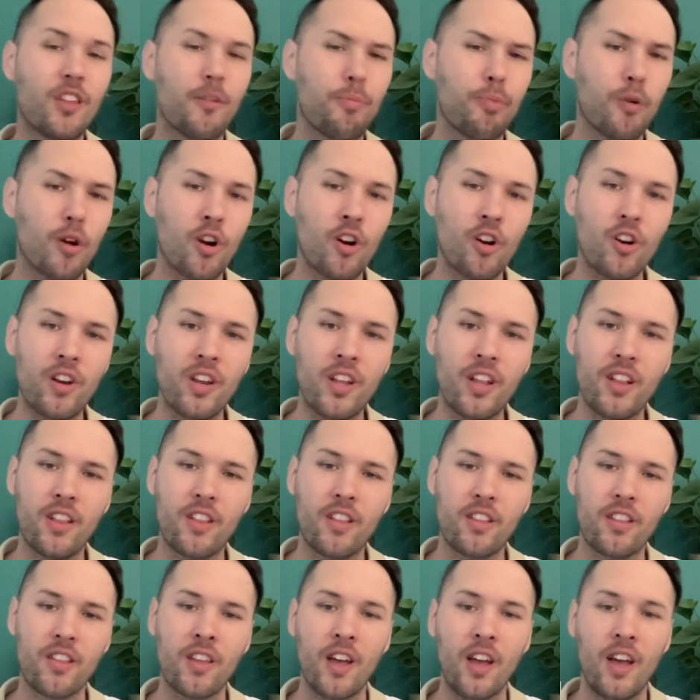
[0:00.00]
the
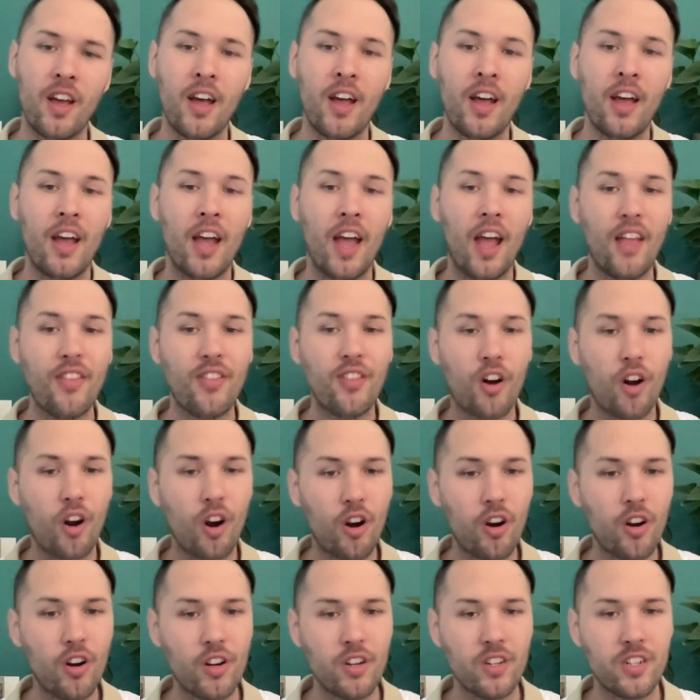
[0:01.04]
burdens and the
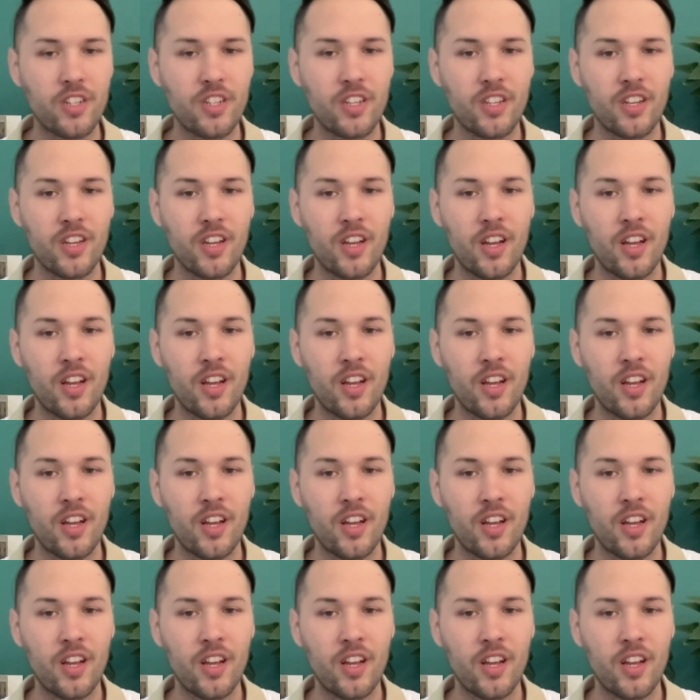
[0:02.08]
hurt,